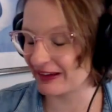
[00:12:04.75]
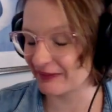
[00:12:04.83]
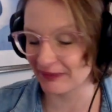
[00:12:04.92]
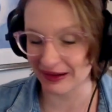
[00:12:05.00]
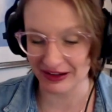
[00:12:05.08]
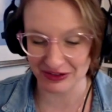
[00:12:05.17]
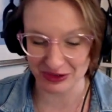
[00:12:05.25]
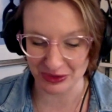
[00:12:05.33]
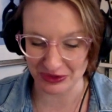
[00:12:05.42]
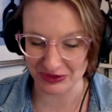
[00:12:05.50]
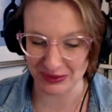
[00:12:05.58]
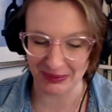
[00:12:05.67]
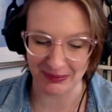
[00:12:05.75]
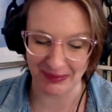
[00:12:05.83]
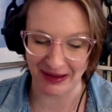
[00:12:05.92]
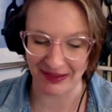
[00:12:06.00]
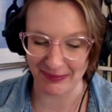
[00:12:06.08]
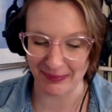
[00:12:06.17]
when I talk to people
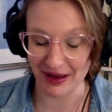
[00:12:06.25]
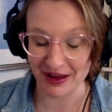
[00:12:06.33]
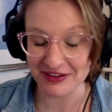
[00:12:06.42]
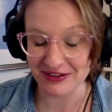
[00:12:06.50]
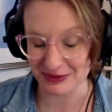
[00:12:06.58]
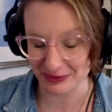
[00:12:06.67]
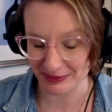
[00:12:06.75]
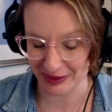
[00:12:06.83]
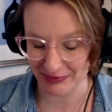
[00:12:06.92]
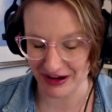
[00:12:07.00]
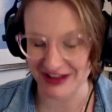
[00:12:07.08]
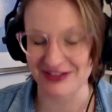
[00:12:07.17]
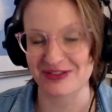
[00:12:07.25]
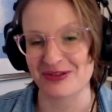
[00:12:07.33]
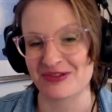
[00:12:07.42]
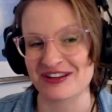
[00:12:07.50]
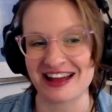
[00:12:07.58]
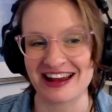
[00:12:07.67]
about their personal brand
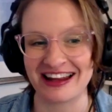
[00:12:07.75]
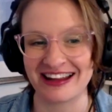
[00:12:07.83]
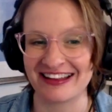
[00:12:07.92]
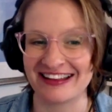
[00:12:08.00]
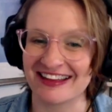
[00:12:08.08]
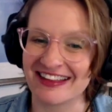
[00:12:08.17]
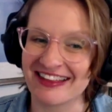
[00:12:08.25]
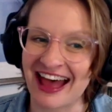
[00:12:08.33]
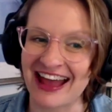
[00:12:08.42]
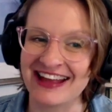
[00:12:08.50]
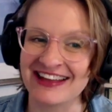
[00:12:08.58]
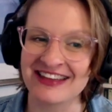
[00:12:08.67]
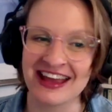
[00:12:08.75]
storytelling and things like that, is,